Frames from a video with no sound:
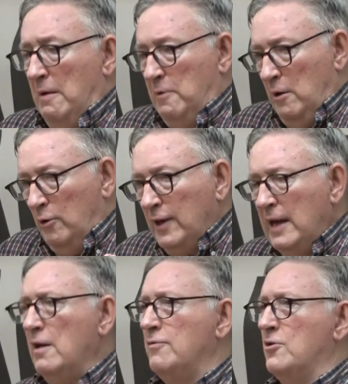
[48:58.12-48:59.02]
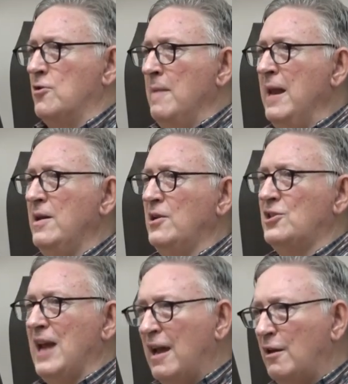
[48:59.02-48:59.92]
When you think of the tremendous
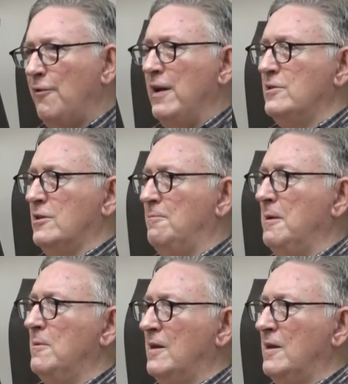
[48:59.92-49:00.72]
sacrifices of people